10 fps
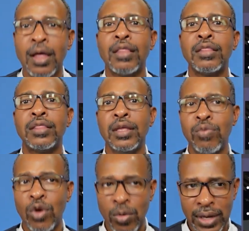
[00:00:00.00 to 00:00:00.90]
the
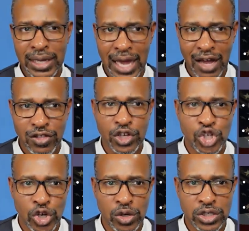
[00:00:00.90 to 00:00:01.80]
Roman Catholic
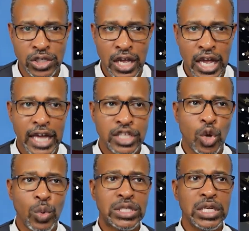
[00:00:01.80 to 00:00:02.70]
Church. And so we
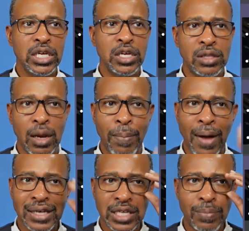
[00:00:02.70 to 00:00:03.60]
see here that
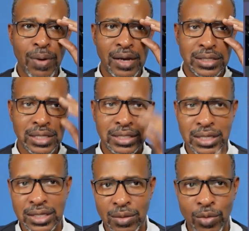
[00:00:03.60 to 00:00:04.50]
apostate
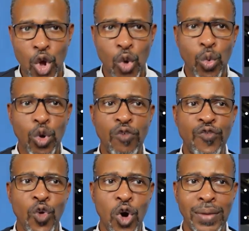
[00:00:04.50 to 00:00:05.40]
Protestantism will
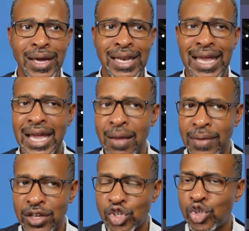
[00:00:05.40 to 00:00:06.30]
form an
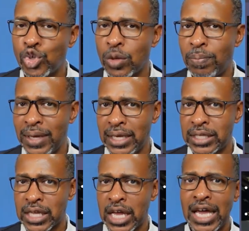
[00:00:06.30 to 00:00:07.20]
image to the beast.
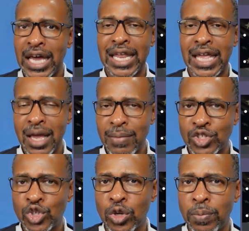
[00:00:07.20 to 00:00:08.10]
An image to
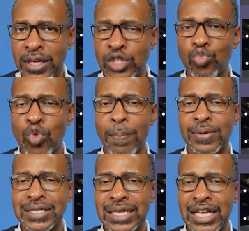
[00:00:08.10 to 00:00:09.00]
the beast
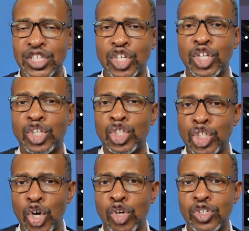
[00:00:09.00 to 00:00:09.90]
represents the
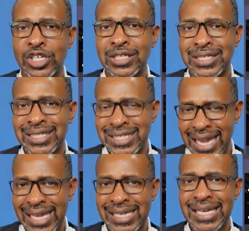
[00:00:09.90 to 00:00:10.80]
church
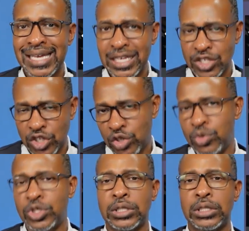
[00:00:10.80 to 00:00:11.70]
state
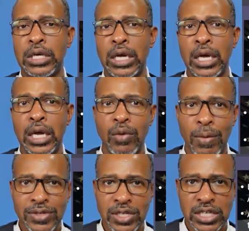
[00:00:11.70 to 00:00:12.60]
institution. It
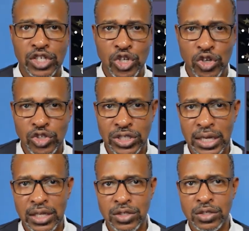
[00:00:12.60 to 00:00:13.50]
represents that church state
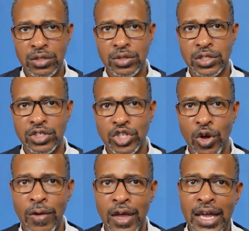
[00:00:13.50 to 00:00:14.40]
institution. So
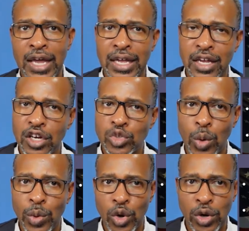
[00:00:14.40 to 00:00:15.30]
here's where we're
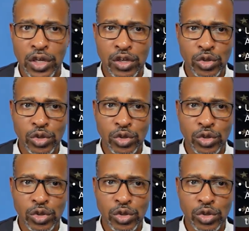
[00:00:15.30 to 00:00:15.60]
going to conclude